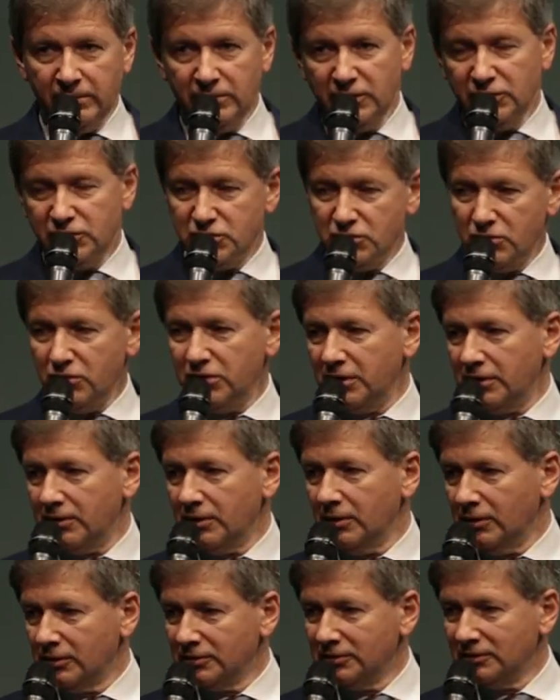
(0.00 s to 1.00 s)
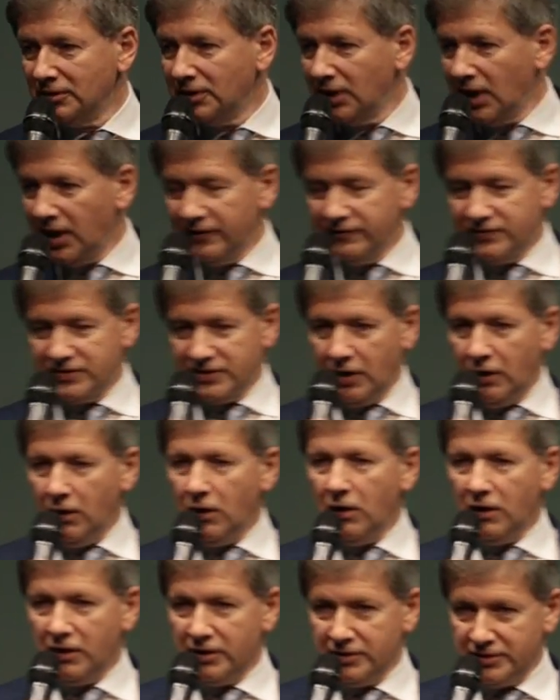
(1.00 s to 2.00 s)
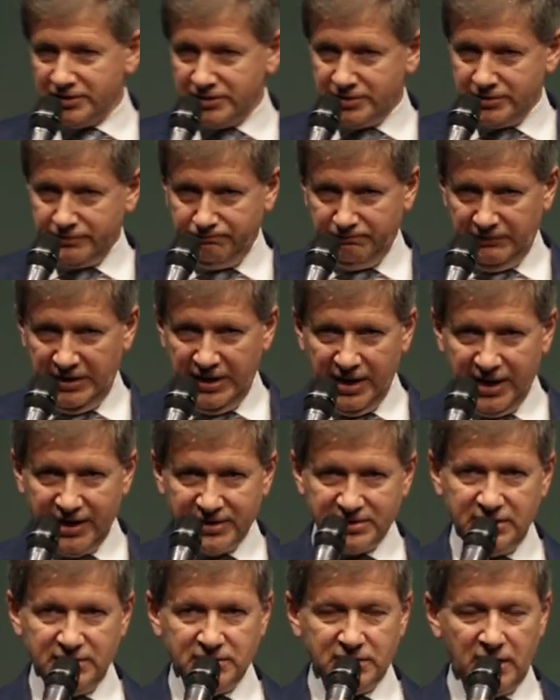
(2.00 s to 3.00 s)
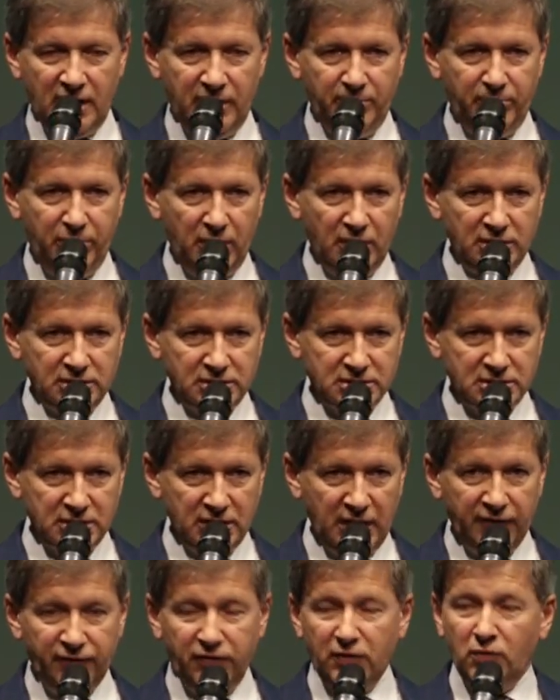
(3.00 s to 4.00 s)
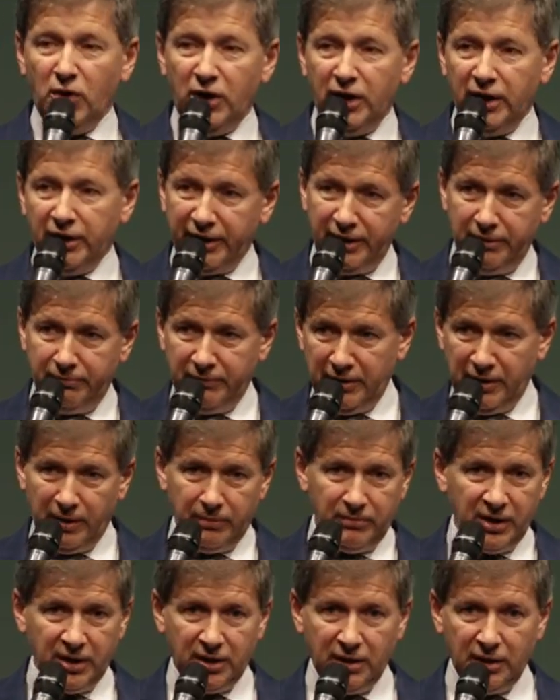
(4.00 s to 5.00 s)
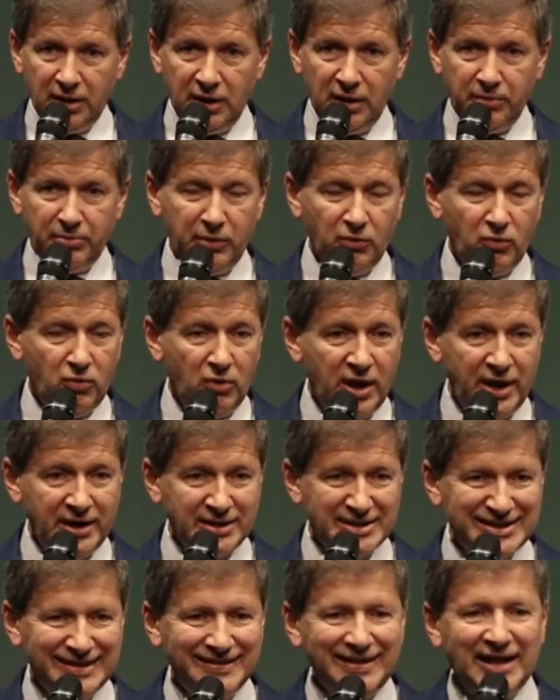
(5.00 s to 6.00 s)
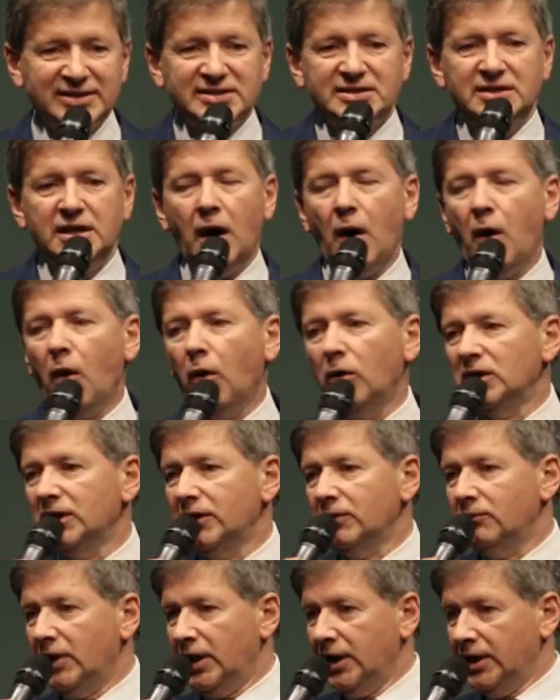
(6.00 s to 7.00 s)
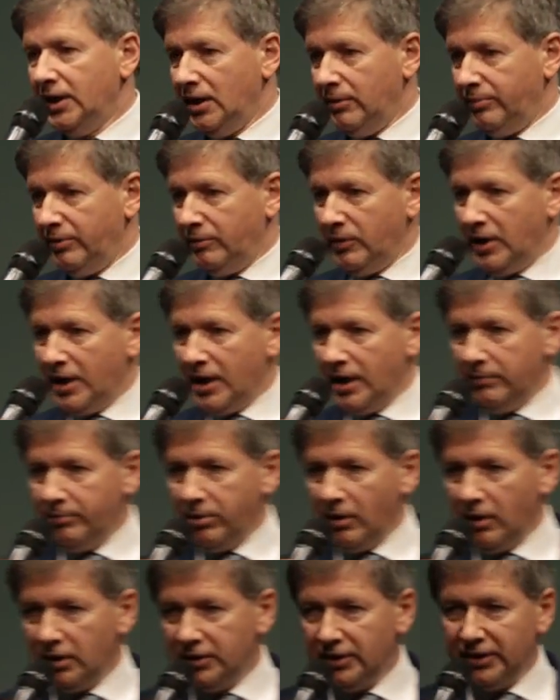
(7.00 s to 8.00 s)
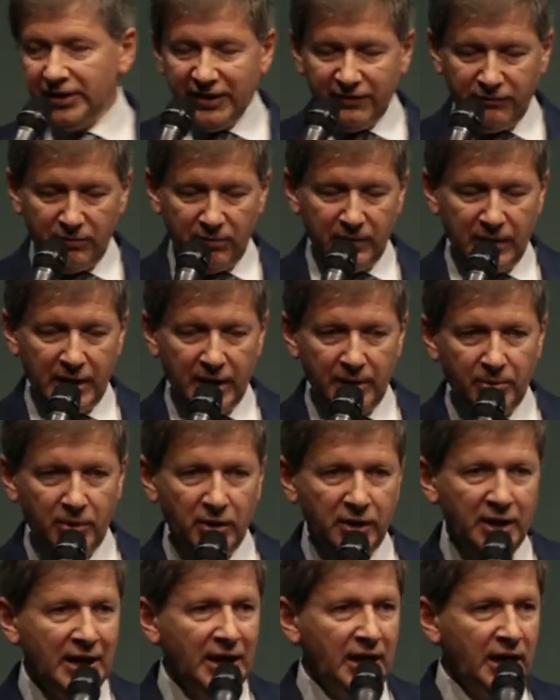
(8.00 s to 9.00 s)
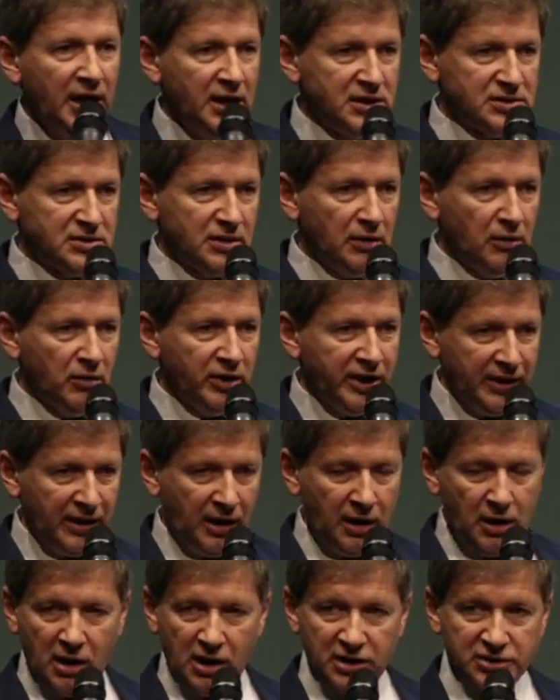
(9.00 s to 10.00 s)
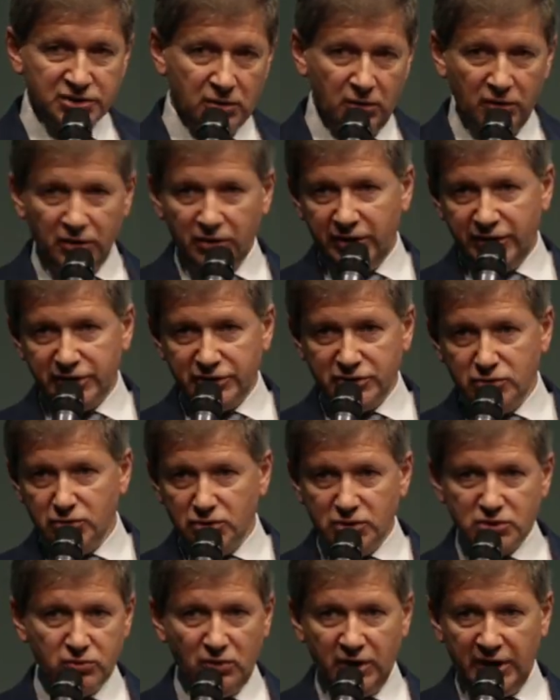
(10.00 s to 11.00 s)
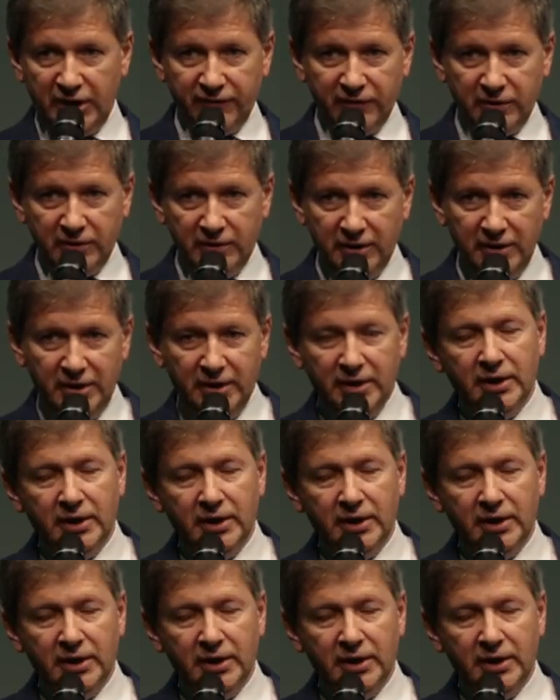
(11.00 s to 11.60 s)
The 2-year-old loves cars. He has his iPods. If you want to keep him quiet, that's the only way. Keep him an iPod, give him an iPod. He's going to look at cars, auto cartoons, whatever.